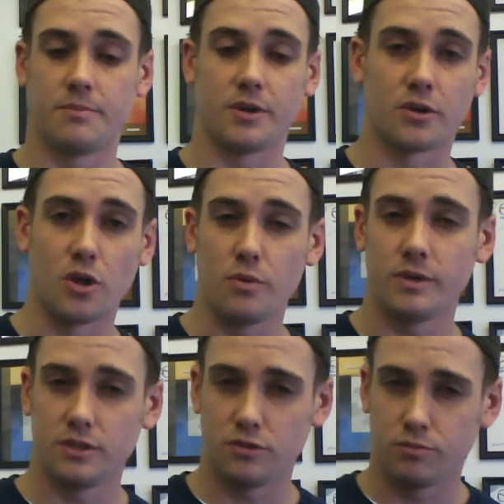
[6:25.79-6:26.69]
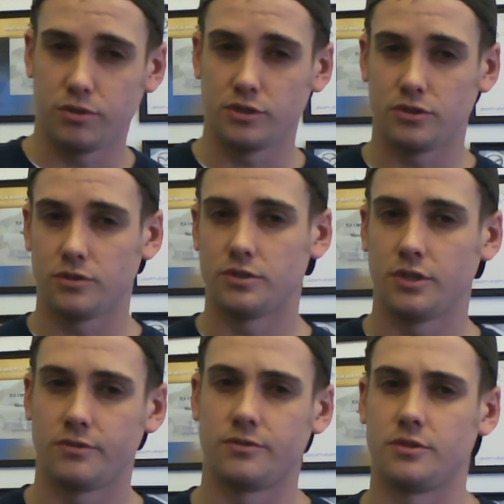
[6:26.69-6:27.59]
they're going to push those
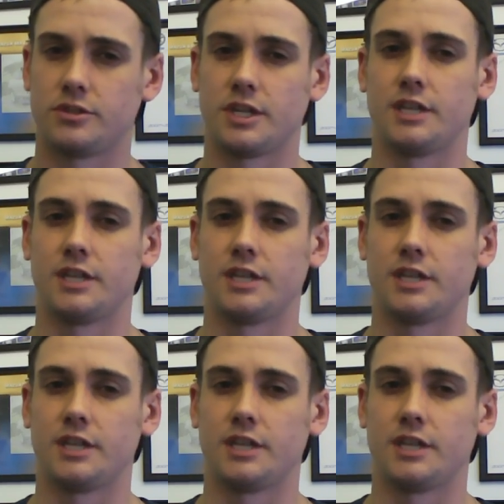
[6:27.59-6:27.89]
intervals